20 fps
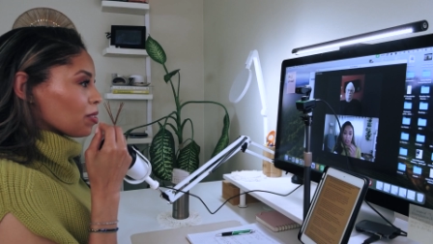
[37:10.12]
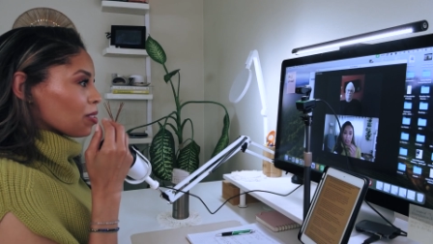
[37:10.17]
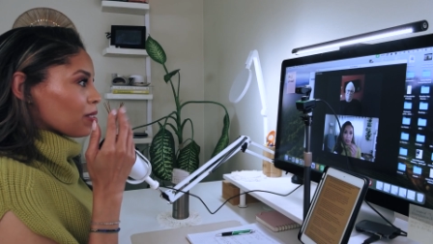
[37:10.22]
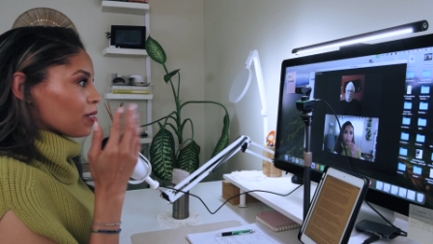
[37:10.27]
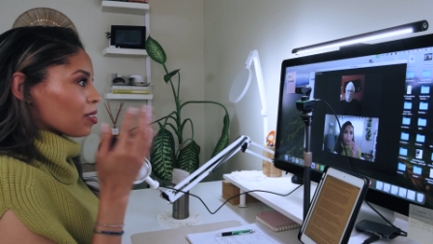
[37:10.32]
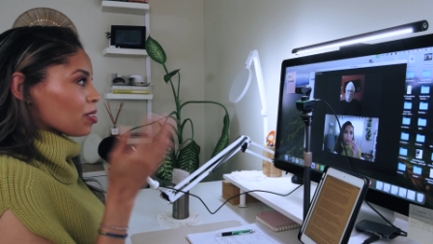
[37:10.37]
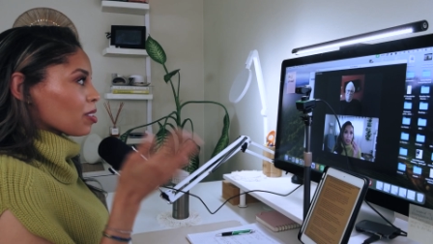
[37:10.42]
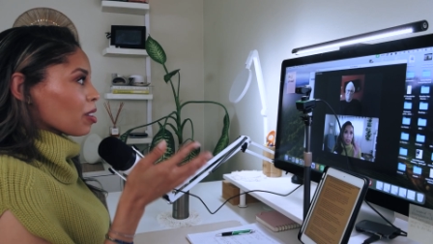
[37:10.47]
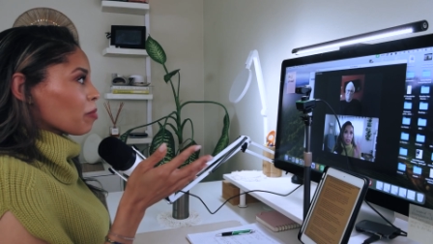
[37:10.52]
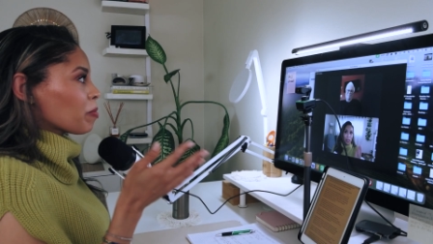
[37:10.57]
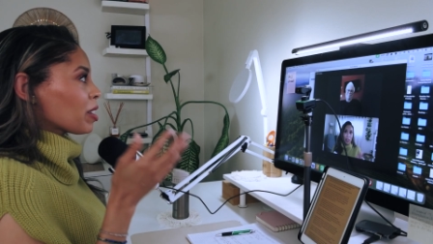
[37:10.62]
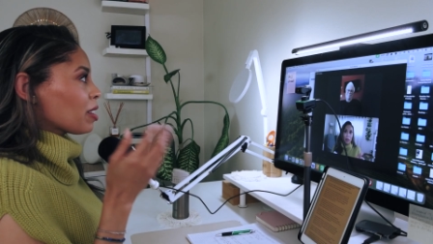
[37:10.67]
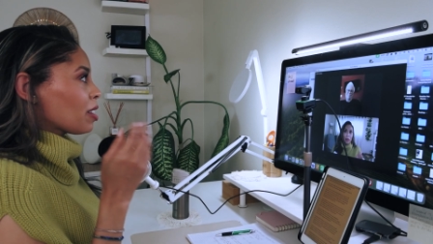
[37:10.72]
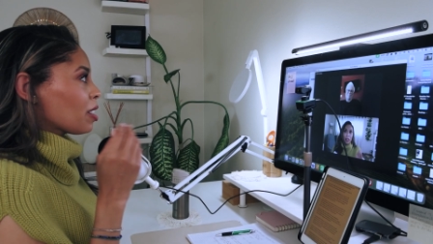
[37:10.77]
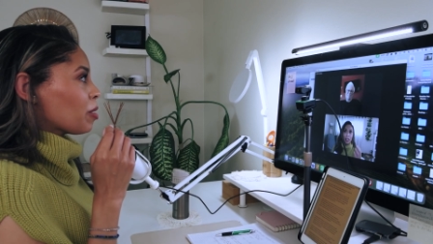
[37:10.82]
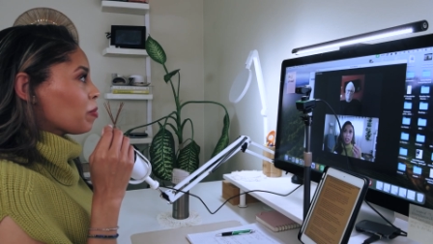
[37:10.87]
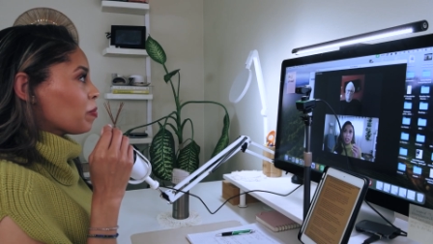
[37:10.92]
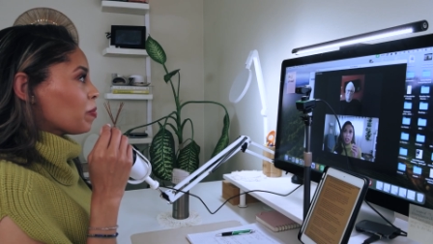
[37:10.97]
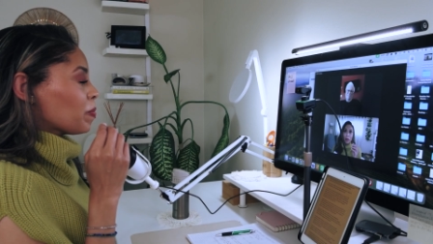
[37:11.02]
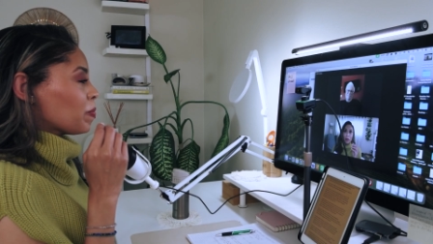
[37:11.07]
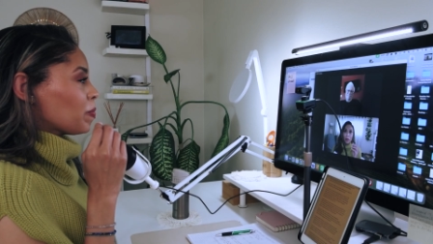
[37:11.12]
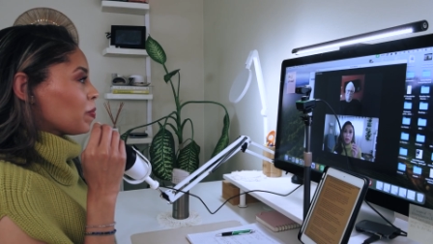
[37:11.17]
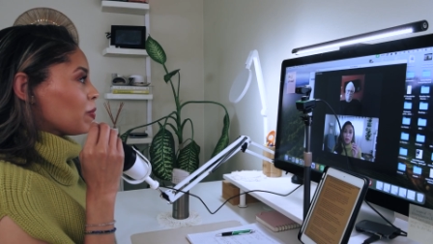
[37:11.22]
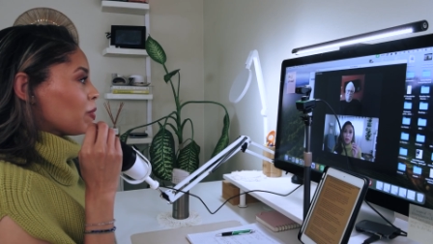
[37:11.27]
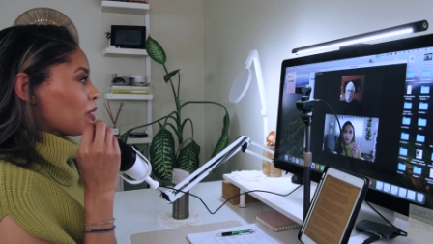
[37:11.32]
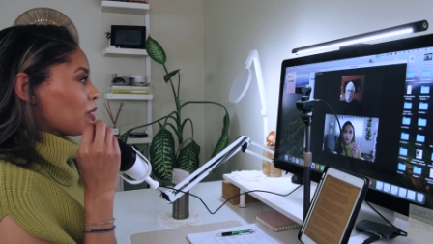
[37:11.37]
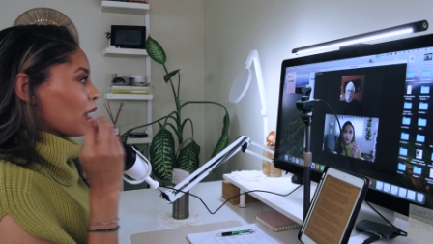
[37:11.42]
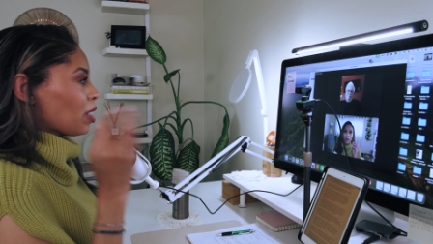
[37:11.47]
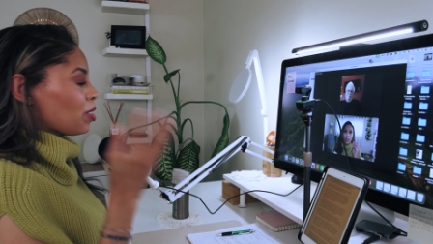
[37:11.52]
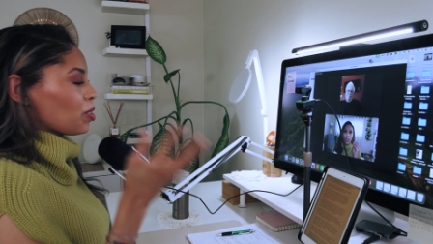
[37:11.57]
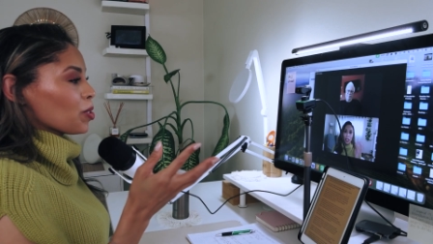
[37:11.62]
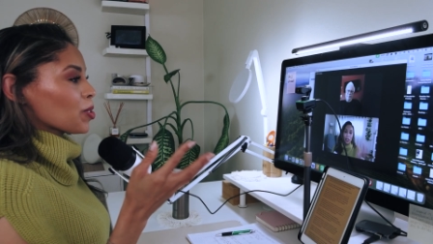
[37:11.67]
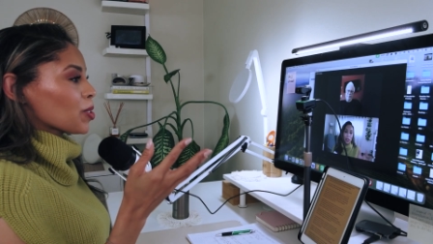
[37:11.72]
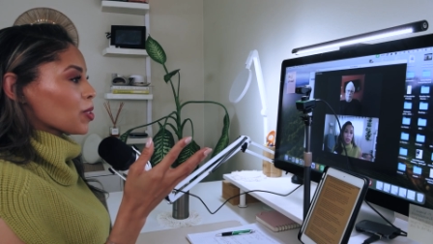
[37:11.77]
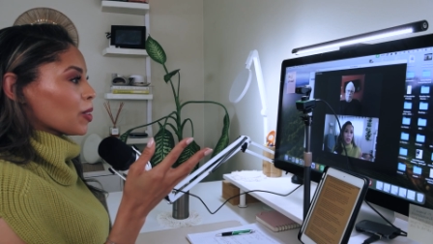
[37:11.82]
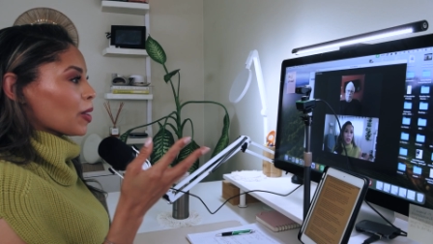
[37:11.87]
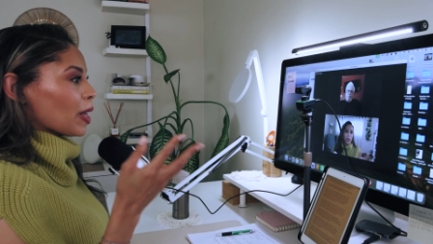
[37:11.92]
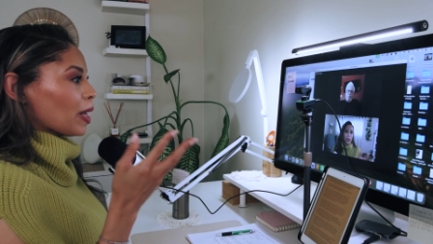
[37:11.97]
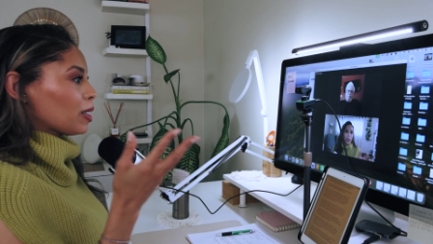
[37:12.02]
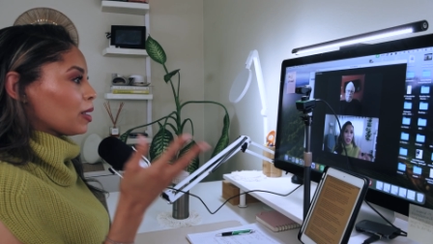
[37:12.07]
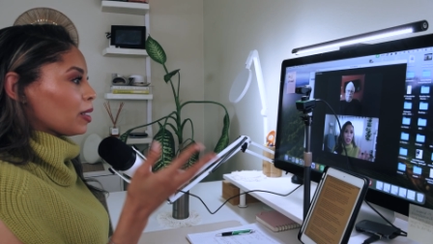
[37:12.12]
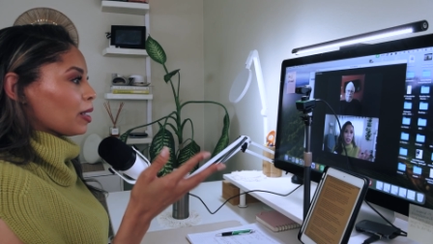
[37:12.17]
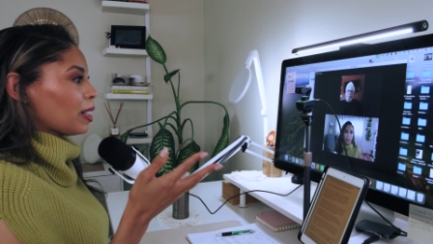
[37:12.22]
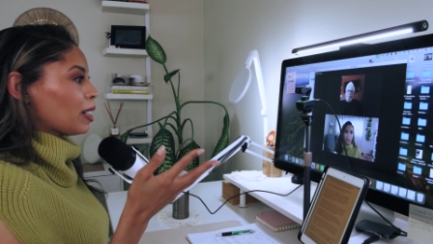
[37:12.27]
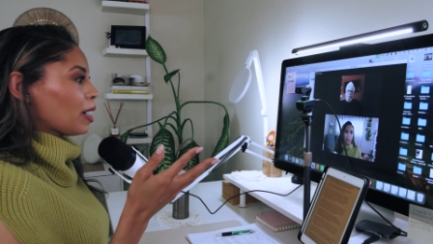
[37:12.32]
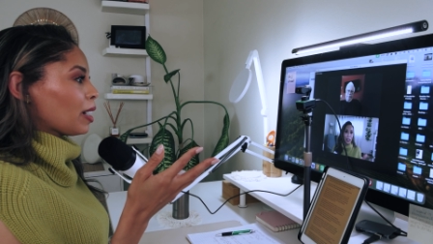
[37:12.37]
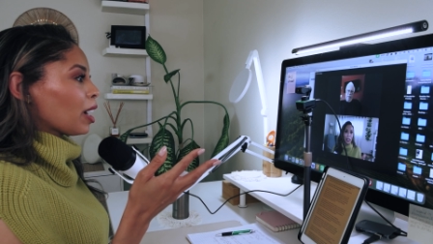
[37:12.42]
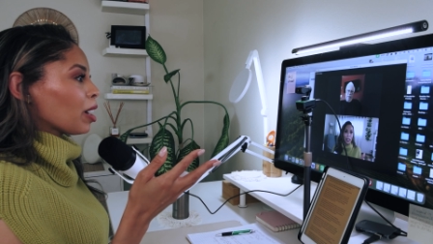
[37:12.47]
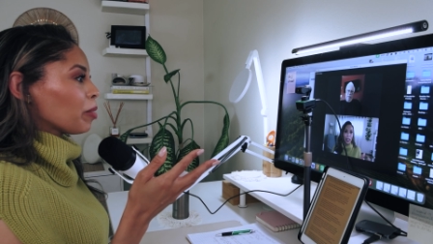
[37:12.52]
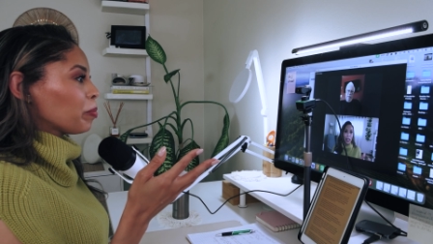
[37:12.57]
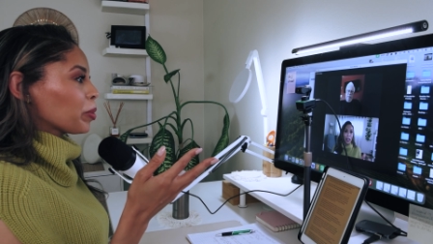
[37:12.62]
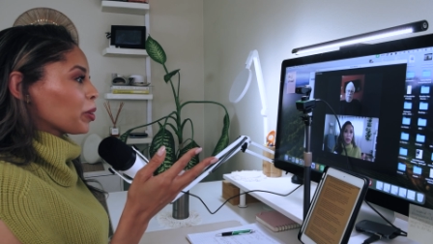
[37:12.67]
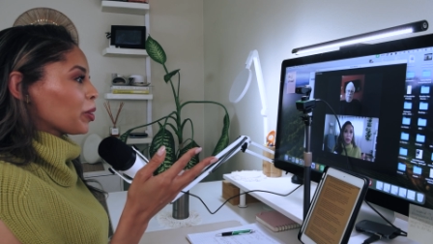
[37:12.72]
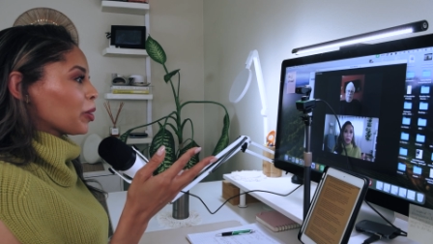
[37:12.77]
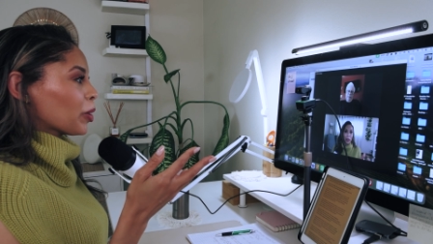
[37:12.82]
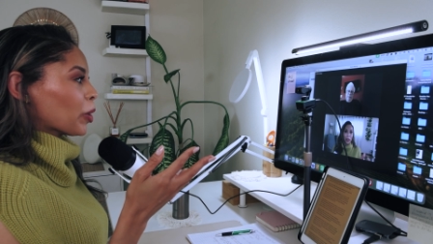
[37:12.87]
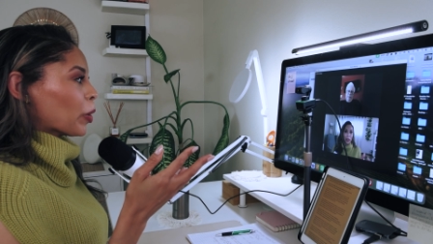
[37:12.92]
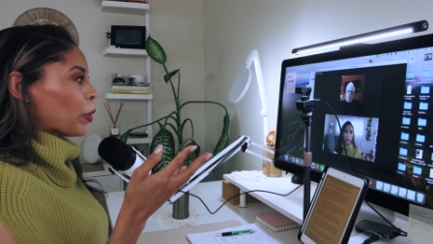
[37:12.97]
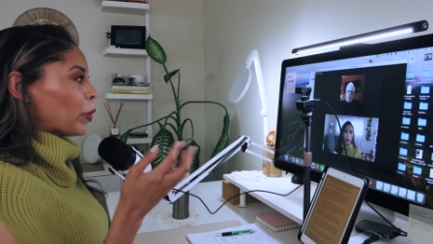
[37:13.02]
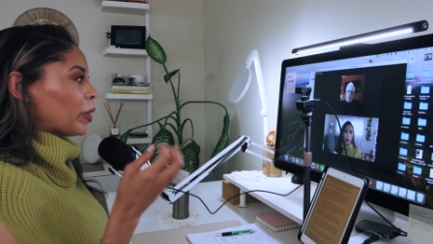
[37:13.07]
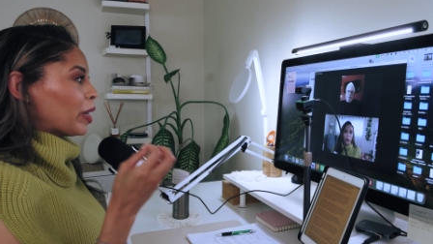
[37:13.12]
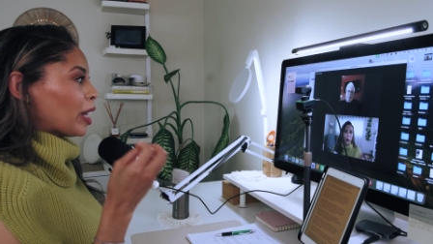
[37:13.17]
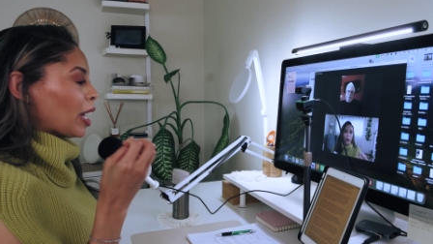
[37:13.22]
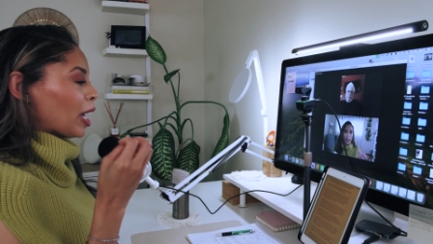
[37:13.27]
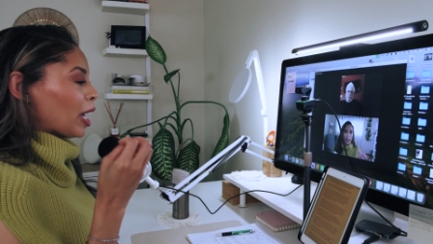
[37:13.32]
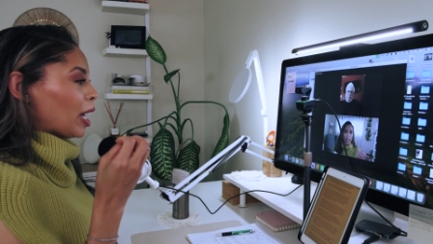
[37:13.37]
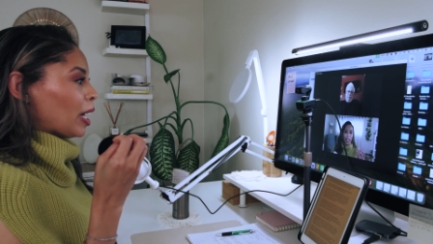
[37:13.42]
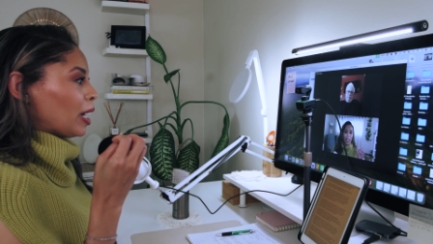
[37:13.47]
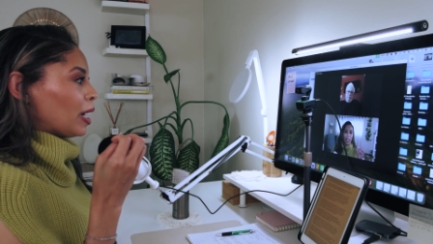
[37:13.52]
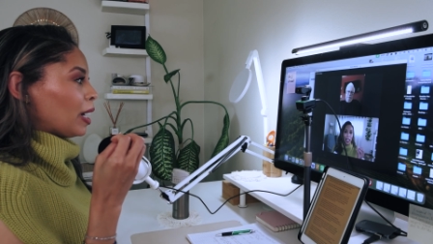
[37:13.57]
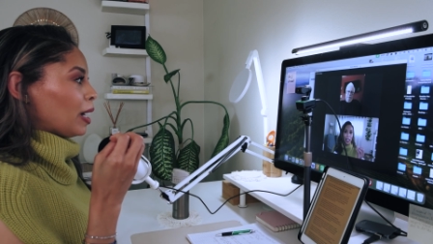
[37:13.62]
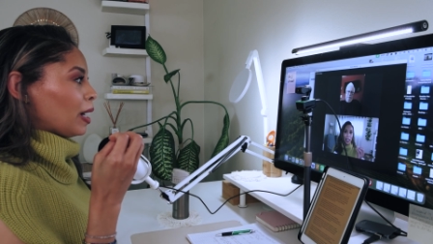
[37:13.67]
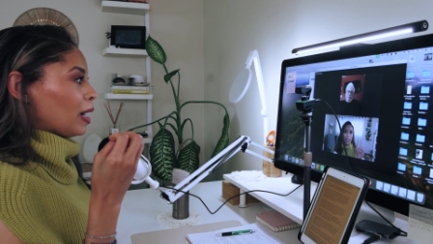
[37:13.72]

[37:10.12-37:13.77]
some of them, they lit up, and